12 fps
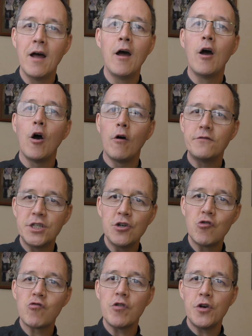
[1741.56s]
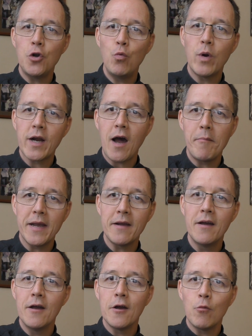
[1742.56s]
of children who were coming
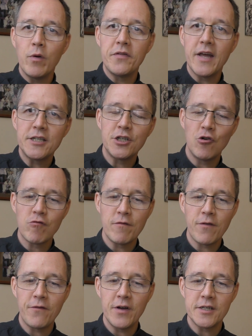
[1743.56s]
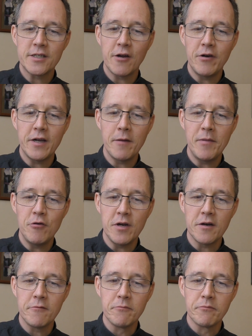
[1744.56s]
with their children for First Holy Communion.
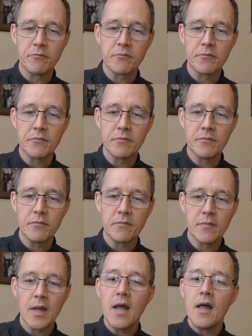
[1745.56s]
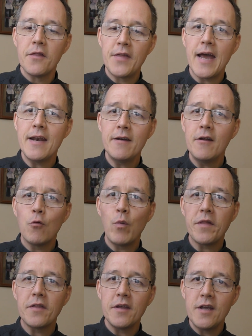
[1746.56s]
Then
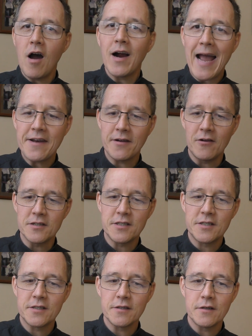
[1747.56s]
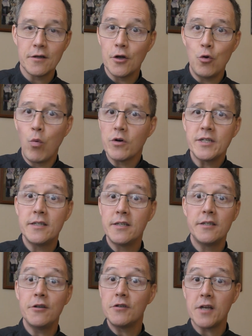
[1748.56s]
with young adults who wanted to
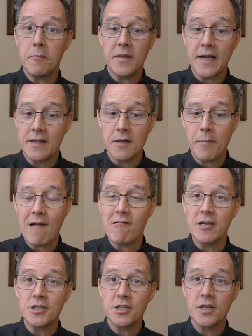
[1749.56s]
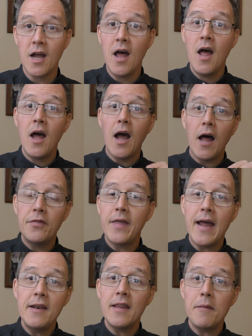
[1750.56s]
do something in the parish. And
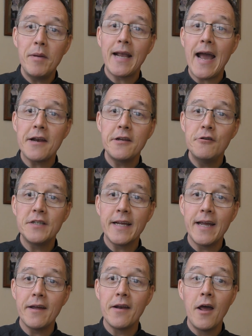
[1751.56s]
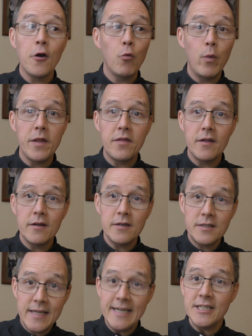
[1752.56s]
then they began using it with
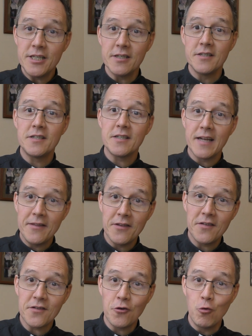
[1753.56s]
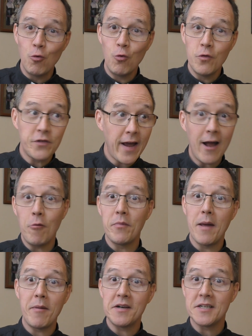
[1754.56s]
teachers in the school to help
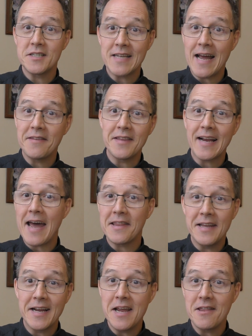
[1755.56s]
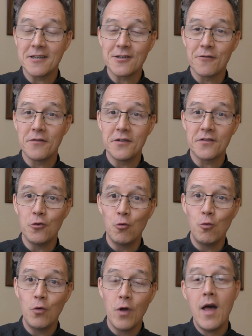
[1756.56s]
them understand the Catholic ethos of the school,
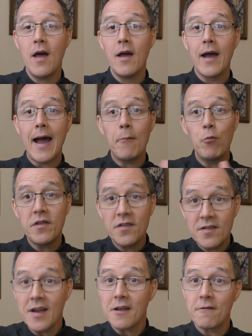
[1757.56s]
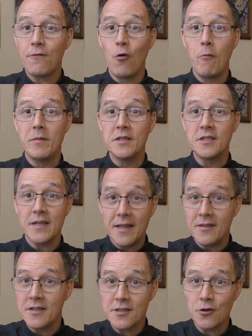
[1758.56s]
and with sixth formers in
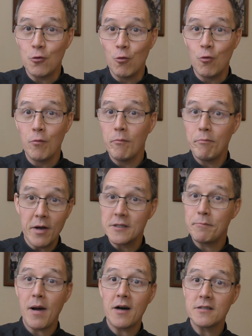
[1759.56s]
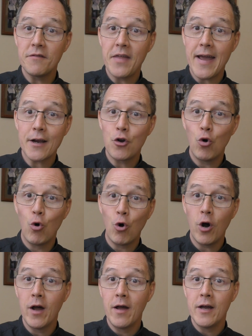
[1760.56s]
the school, but as part of their
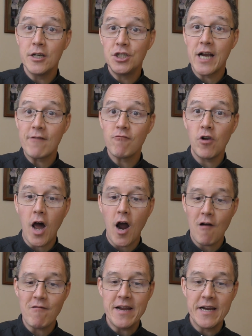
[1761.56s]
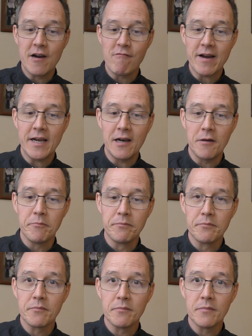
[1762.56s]
core general RE curriculum.
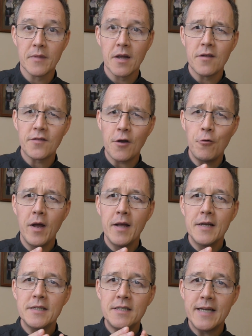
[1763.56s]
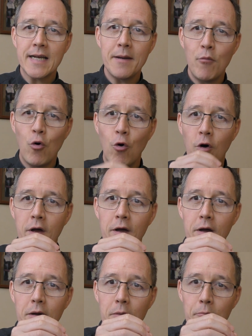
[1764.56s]
So Sycamore
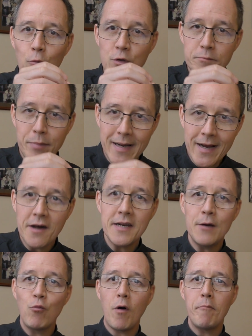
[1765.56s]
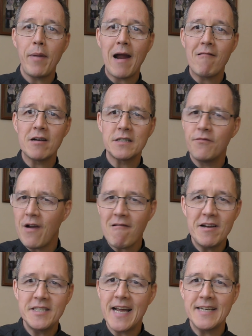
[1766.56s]
was begun in one parish very
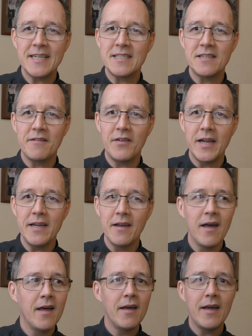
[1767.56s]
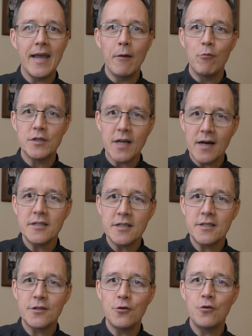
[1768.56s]
tentatively, it was
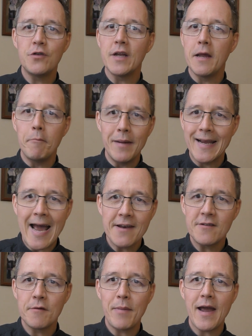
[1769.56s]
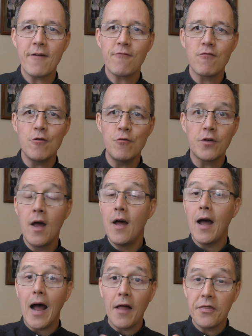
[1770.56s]
understood, it began to bear fruit,
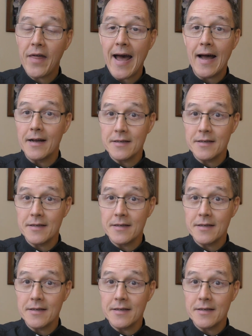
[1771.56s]
and that